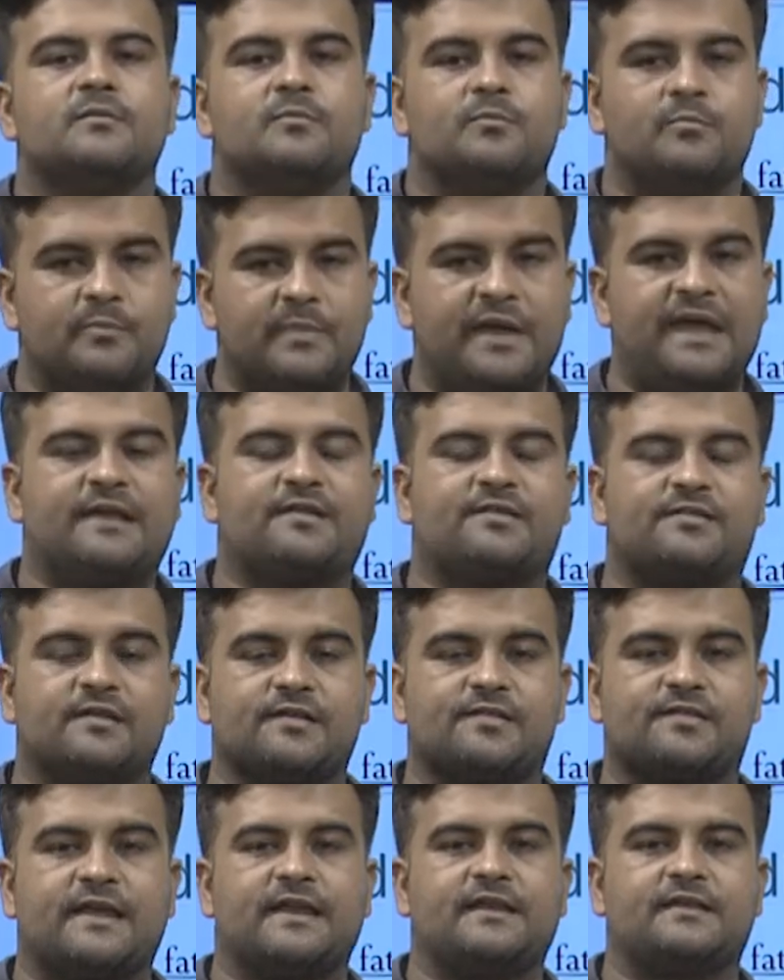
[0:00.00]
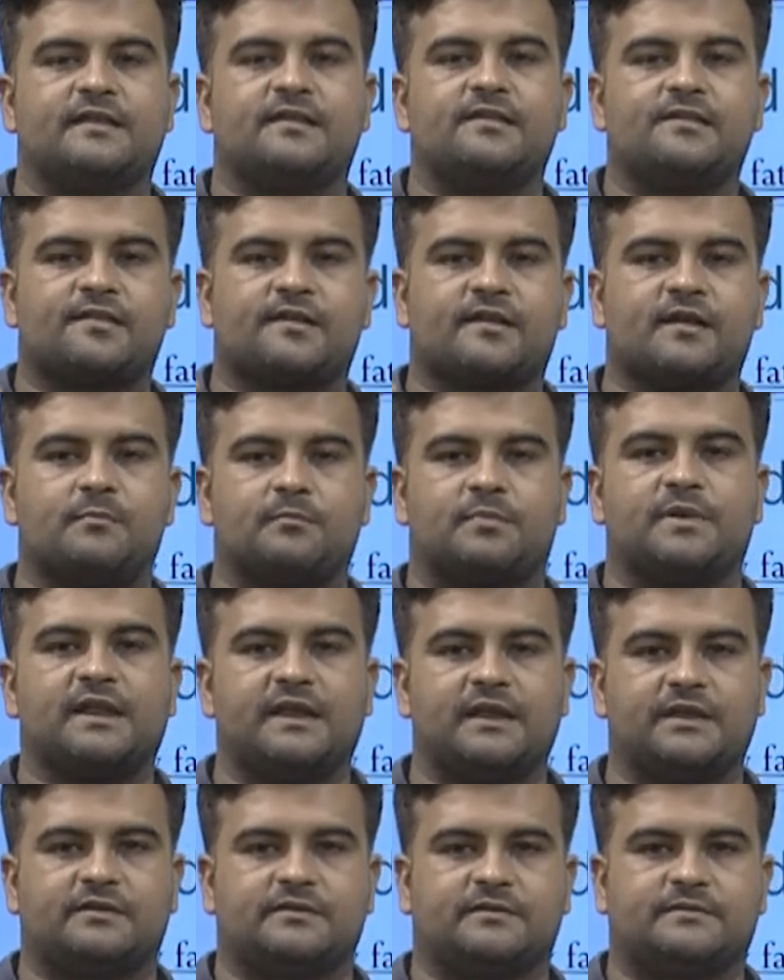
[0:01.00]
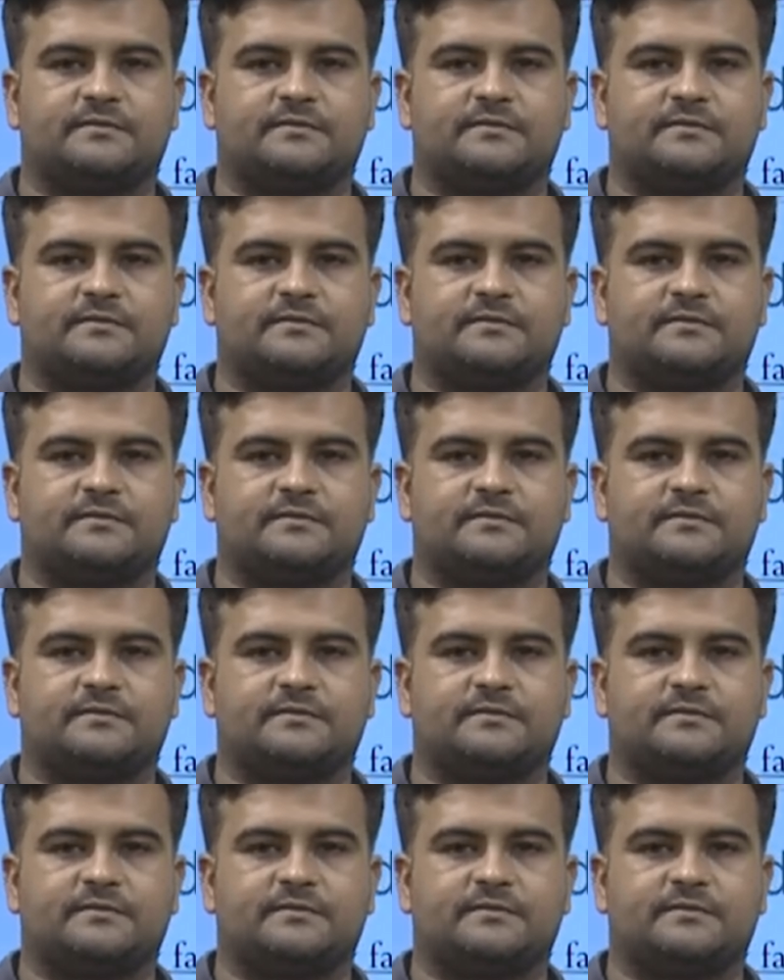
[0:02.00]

makes the sentence complete.